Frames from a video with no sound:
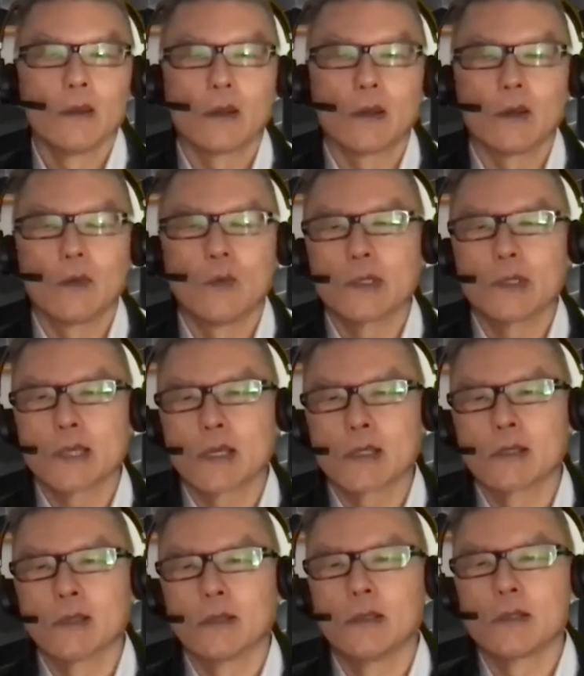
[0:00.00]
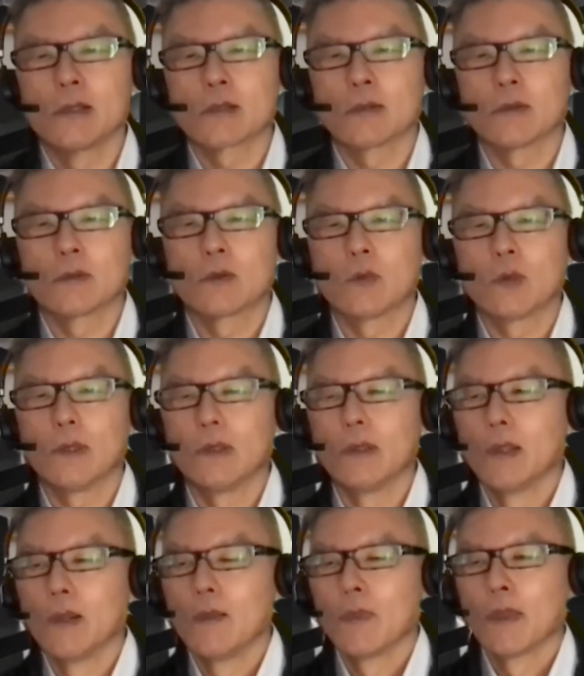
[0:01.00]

what's actually a digital twin.